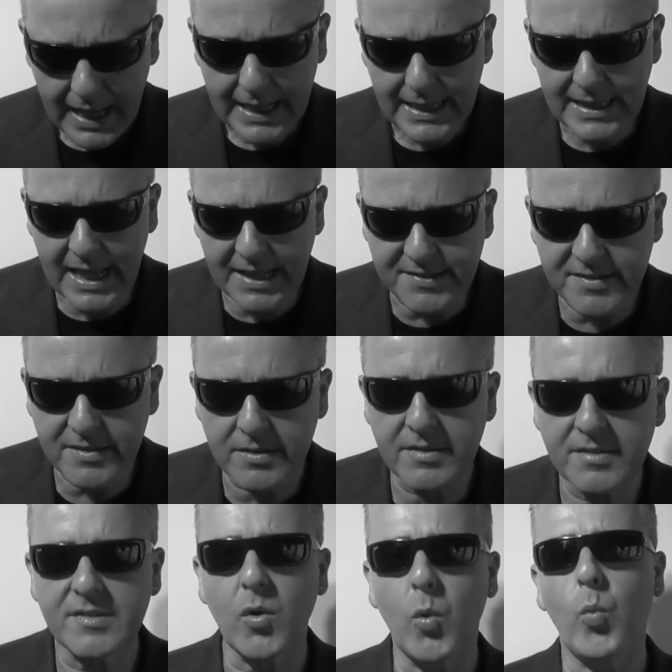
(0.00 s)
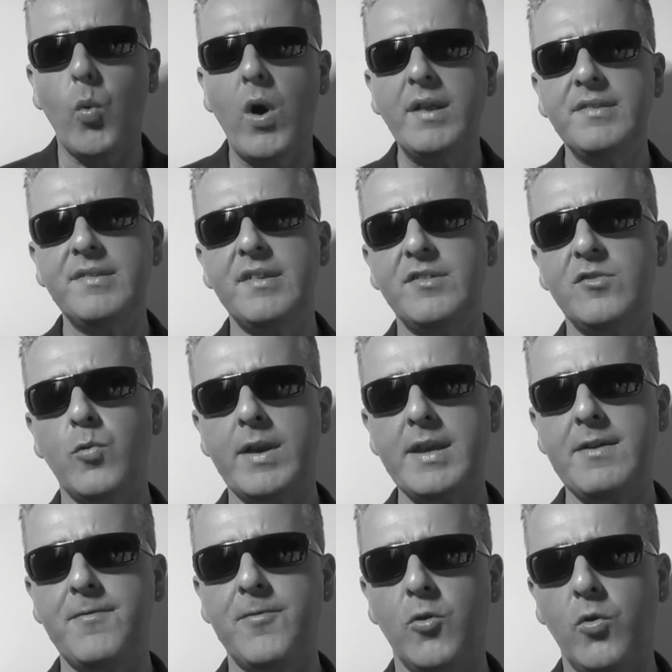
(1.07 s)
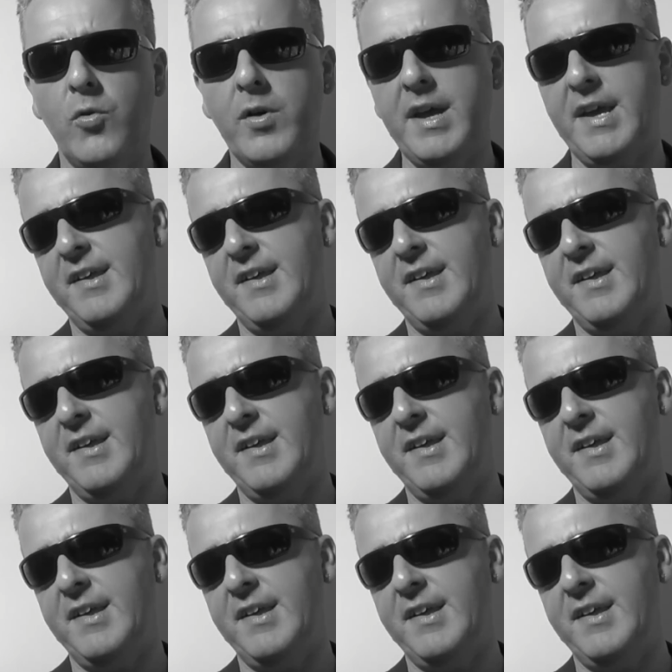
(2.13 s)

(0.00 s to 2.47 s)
lessons 1 to 24